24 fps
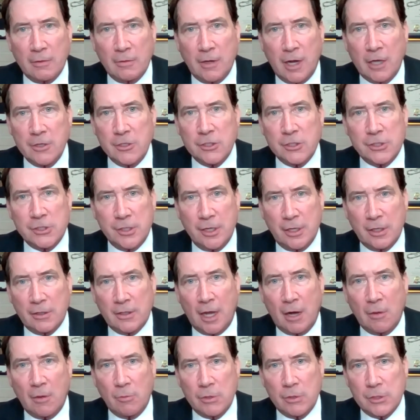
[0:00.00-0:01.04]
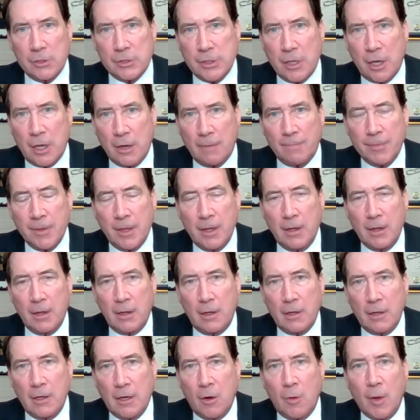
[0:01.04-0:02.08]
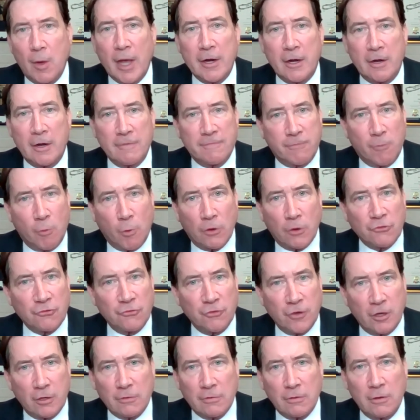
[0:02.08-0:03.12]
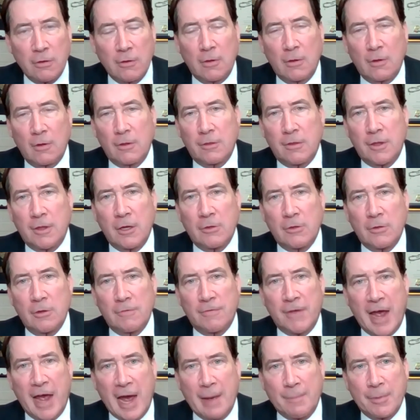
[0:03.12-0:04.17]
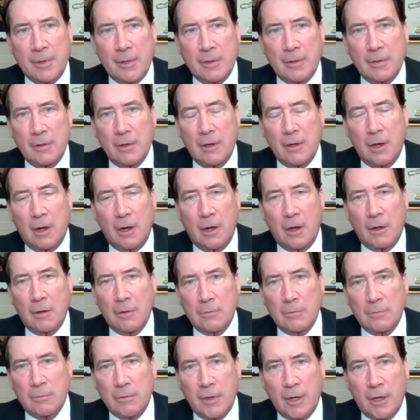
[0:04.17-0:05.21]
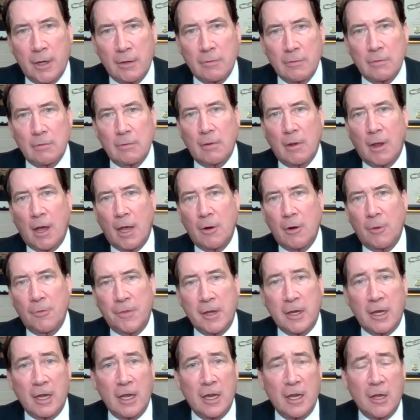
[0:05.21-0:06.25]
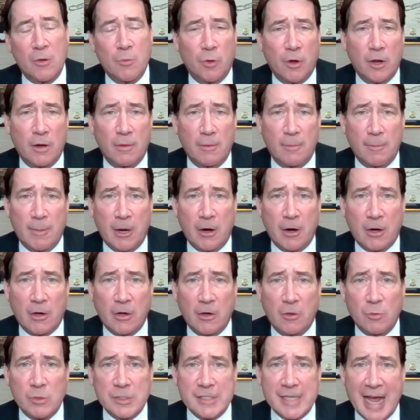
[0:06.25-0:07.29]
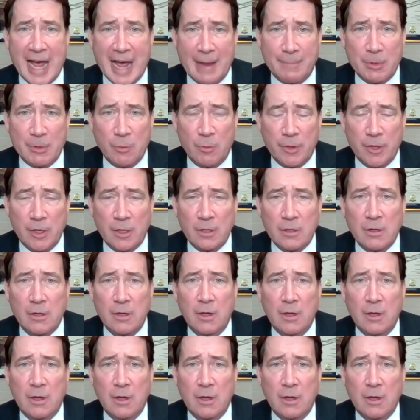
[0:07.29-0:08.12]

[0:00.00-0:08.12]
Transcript: I just think that was, an unfortunate thing to have happened, and I don't think anyone in America was happy with it.